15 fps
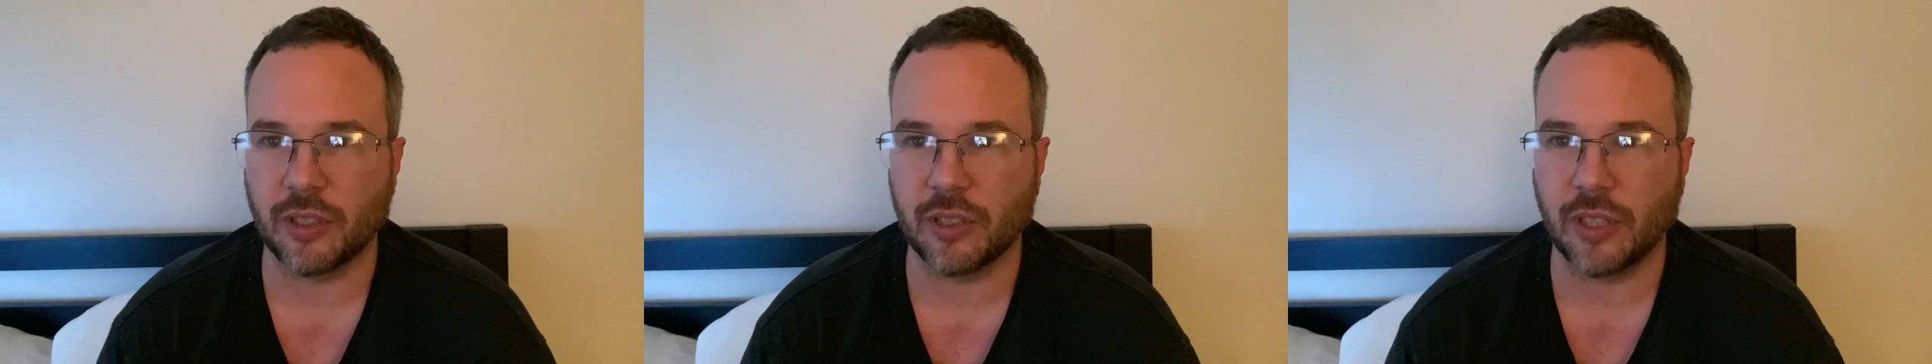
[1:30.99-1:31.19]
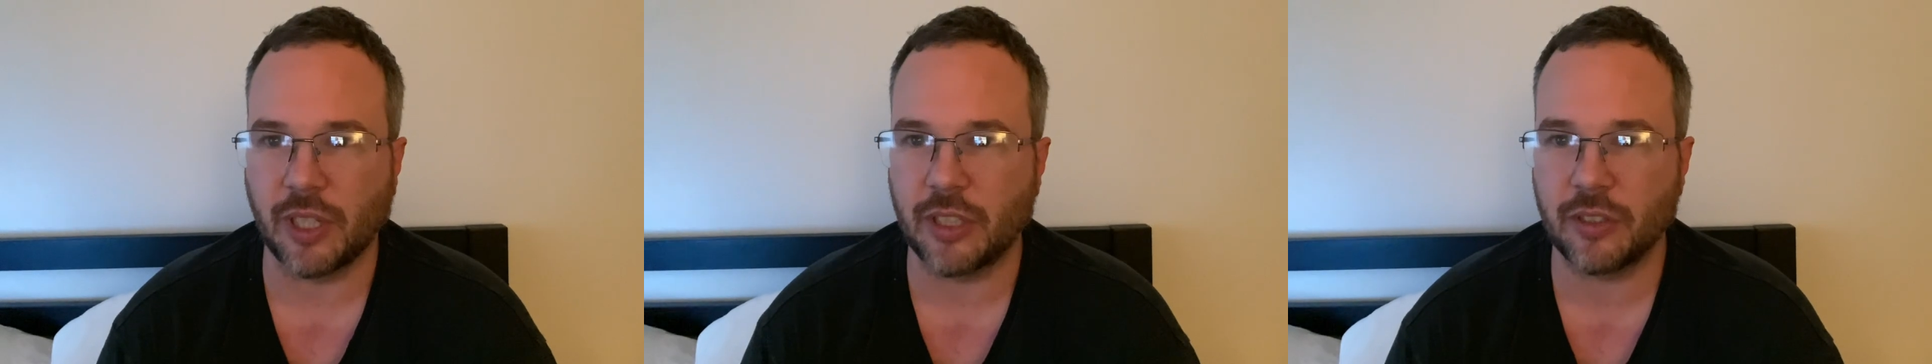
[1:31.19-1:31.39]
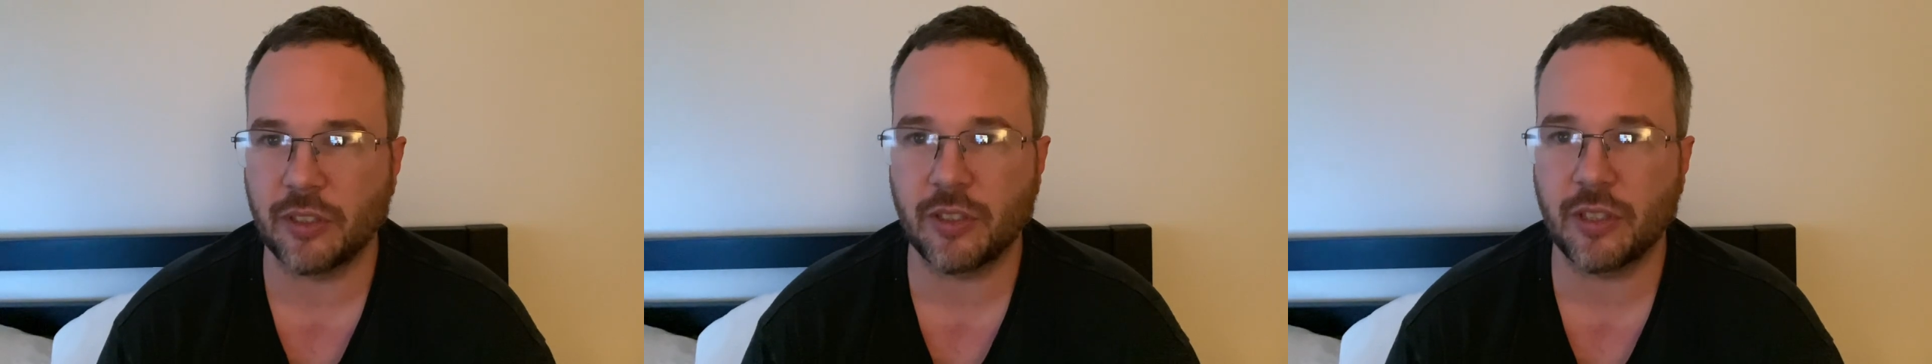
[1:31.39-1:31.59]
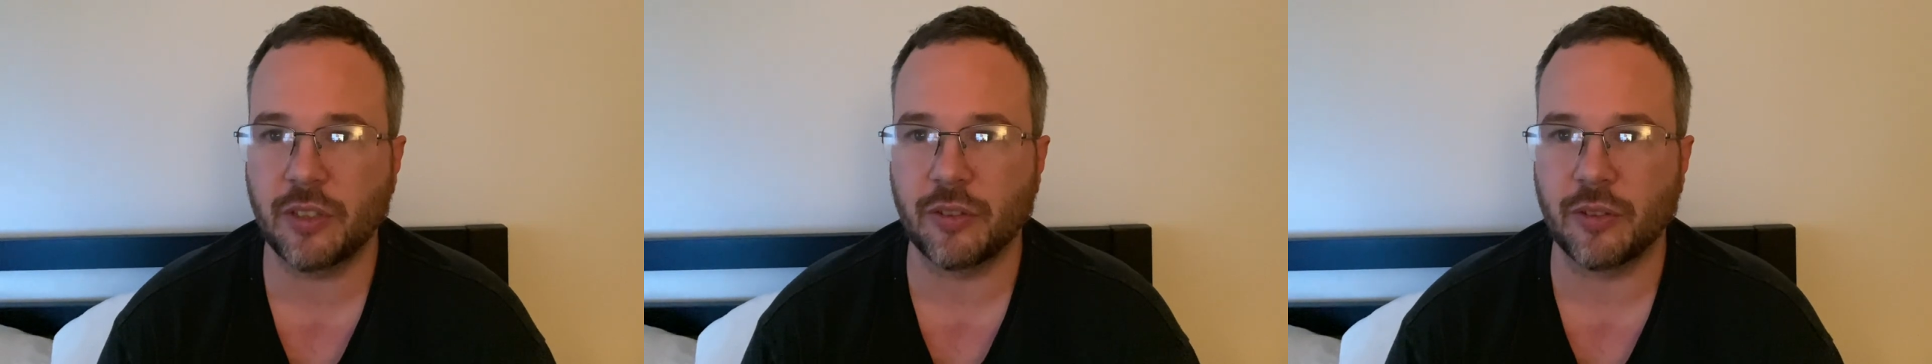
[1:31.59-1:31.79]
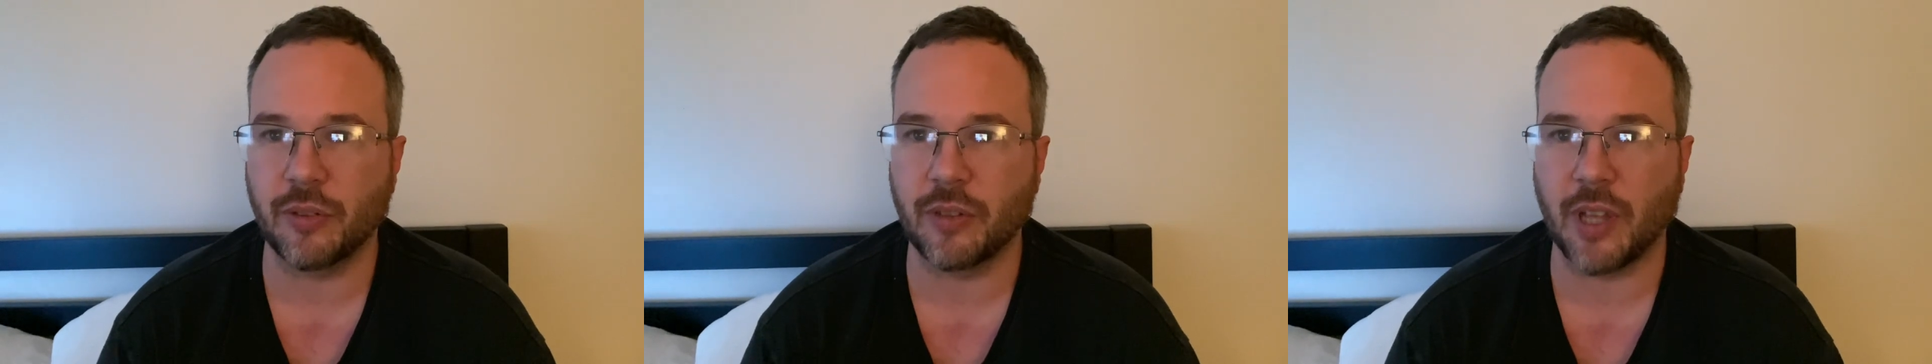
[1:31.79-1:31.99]
and they just
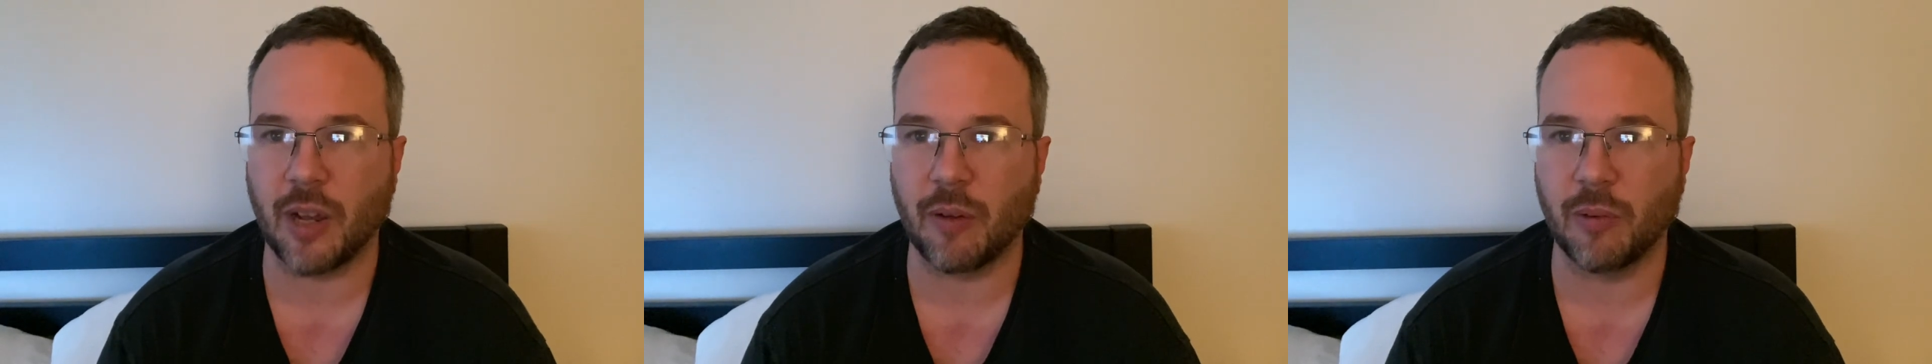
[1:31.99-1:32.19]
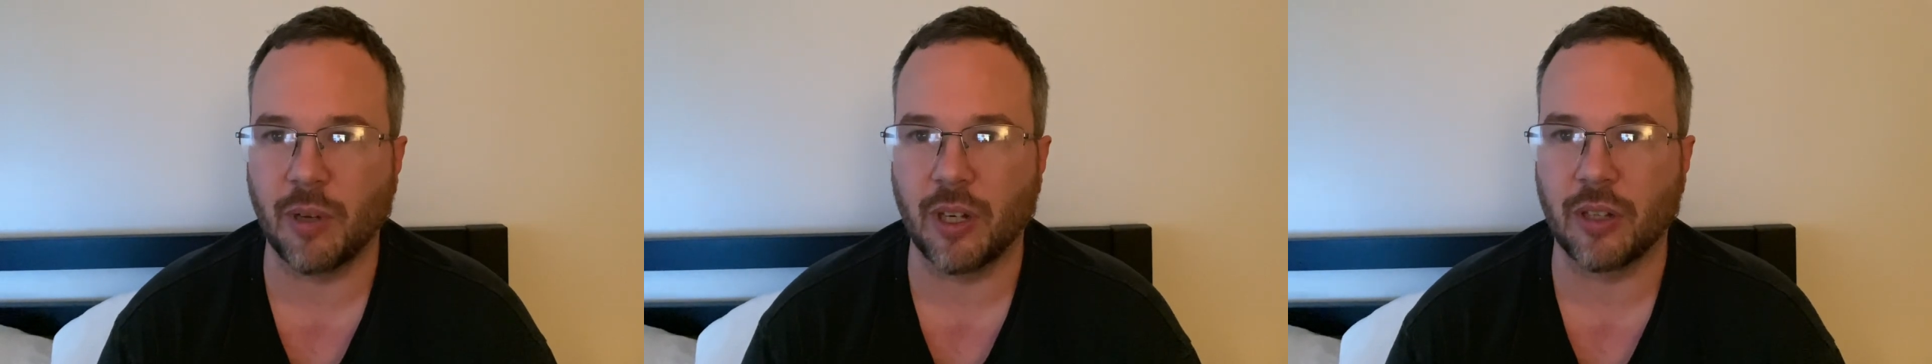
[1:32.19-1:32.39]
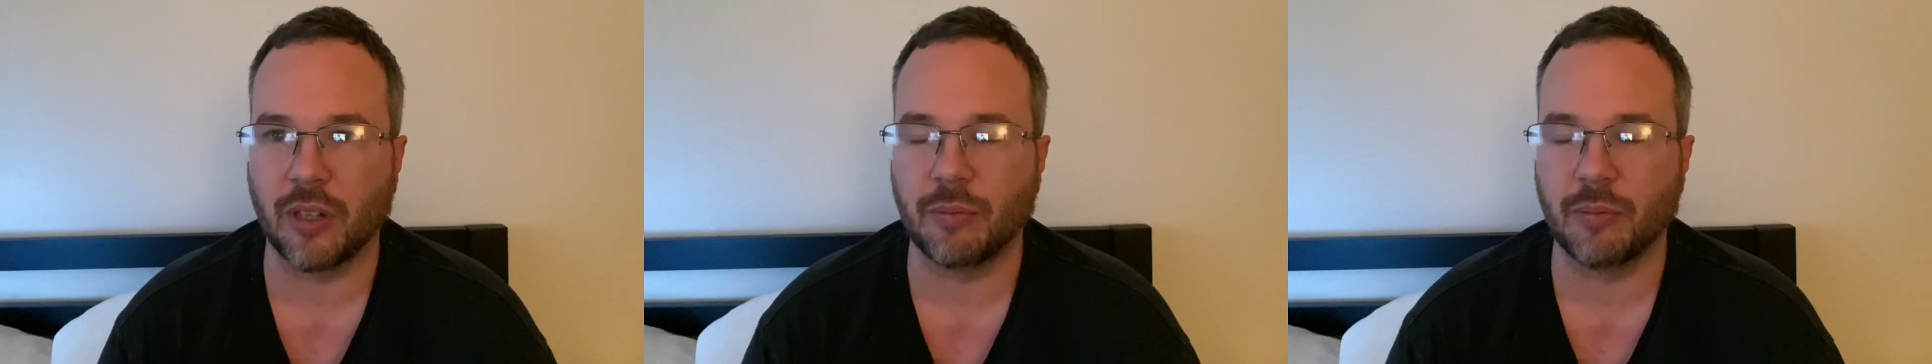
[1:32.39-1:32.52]
didn't do that well.